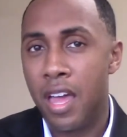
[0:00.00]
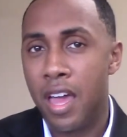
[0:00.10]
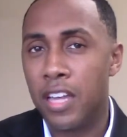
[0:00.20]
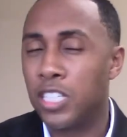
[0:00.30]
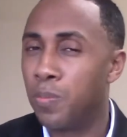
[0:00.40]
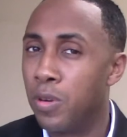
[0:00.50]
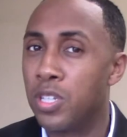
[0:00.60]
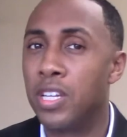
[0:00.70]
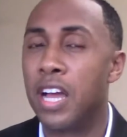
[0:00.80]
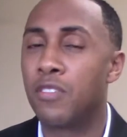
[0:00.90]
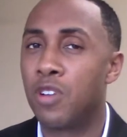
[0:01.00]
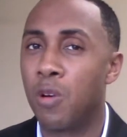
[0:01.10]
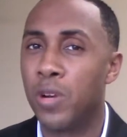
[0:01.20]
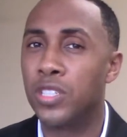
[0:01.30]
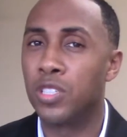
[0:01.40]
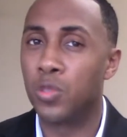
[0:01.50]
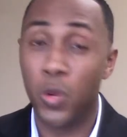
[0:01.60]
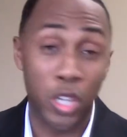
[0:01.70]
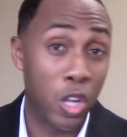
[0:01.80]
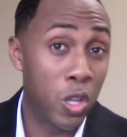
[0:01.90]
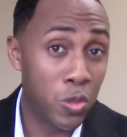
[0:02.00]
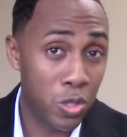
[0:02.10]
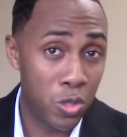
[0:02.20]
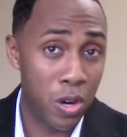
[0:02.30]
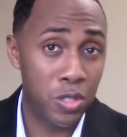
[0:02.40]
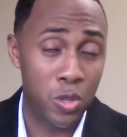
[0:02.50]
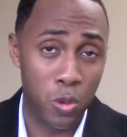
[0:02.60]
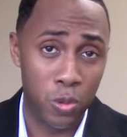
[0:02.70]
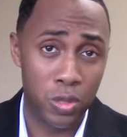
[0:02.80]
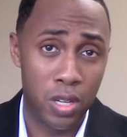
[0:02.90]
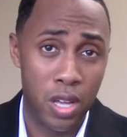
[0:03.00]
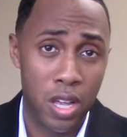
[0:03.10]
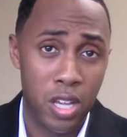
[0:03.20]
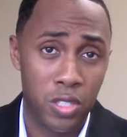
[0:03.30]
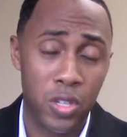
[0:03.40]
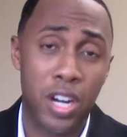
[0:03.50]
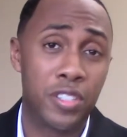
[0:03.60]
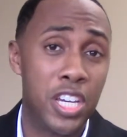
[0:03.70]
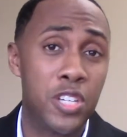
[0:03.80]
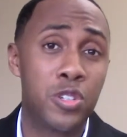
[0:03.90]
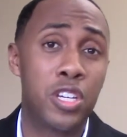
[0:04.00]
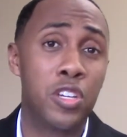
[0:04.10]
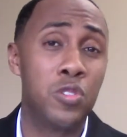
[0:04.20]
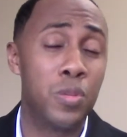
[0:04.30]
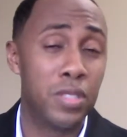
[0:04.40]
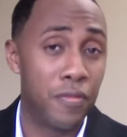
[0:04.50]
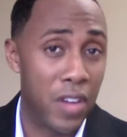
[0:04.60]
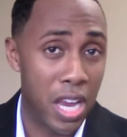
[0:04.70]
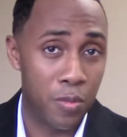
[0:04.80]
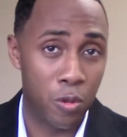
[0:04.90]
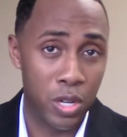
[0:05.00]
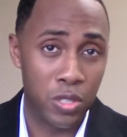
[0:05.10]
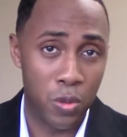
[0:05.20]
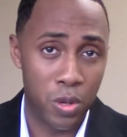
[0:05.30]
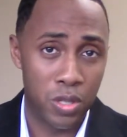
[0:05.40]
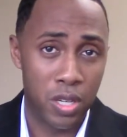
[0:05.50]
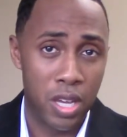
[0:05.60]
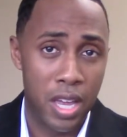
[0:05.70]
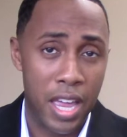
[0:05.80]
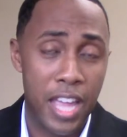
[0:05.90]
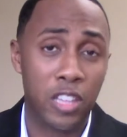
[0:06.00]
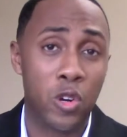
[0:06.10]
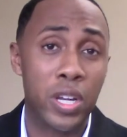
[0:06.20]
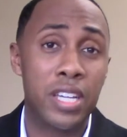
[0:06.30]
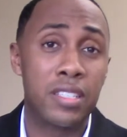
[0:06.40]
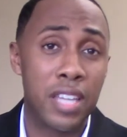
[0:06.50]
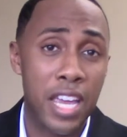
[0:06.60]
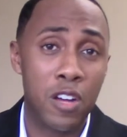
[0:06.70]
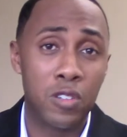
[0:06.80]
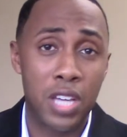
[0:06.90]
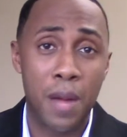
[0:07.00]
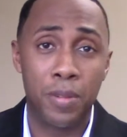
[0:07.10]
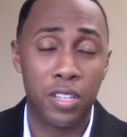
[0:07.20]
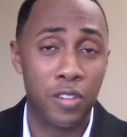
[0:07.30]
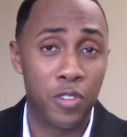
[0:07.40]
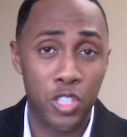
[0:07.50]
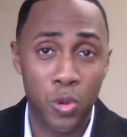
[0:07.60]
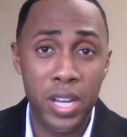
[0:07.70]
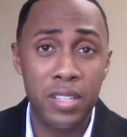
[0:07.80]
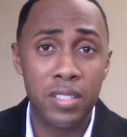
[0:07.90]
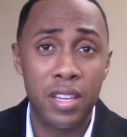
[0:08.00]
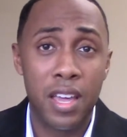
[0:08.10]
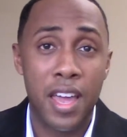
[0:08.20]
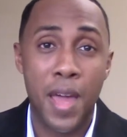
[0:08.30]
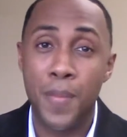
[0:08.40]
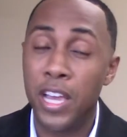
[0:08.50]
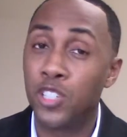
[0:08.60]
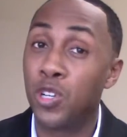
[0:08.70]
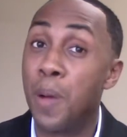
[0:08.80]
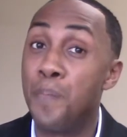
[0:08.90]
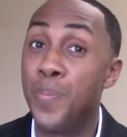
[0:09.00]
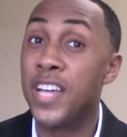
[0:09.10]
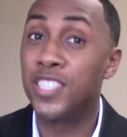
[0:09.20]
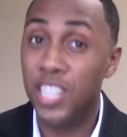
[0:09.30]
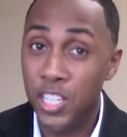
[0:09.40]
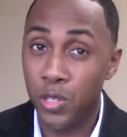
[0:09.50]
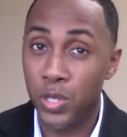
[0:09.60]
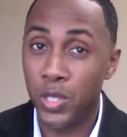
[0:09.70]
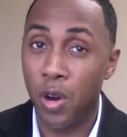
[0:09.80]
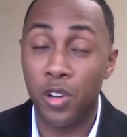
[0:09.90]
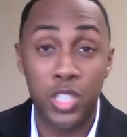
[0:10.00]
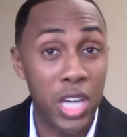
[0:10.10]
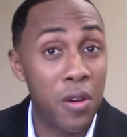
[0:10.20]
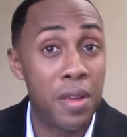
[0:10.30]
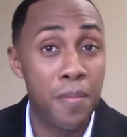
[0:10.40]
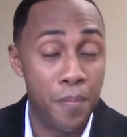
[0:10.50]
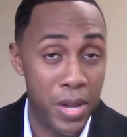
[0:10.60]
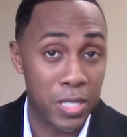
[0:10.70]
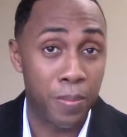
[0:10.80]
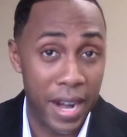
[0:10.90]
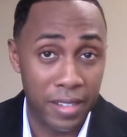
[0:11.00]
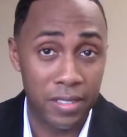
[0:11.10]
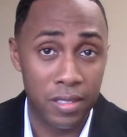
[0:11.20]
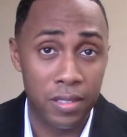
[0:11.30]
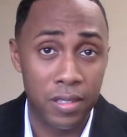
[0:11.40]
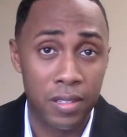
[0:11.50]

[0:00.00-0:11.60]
and is pushed down to our RESAs where they're closer to our schools so that our teachers can use them as a valuable resource in learning and staying on top of the different trends and making sure our best teachers are sharing best practices.